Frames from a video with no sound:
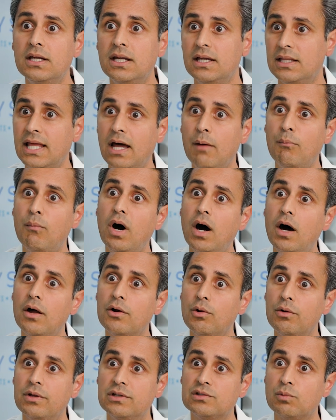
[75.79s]
And that
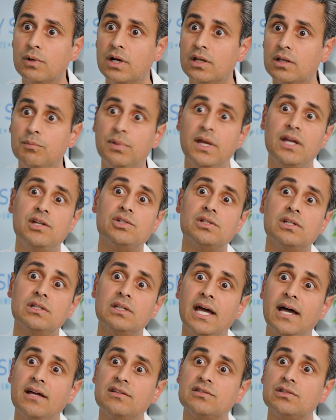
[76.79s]
model is where the
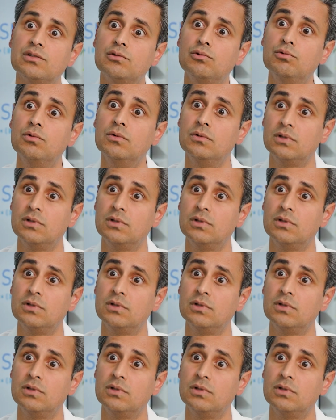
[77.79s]
patient has to